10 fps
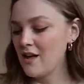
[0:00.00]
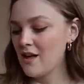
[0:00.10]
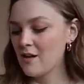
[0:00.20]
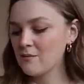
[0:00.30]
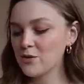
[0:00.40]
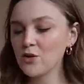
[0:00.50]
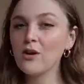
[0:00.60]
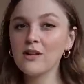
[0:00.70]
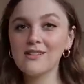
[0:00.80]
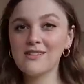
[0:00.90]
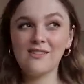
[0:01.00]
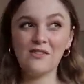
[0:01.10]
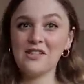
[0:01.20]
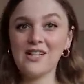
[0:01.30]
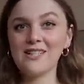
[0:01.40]
joggers on
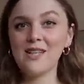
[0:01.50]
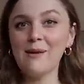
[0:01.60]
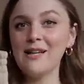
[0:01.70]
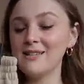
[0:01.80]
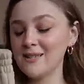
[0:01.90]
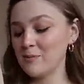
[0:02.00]
a day-to-day basis,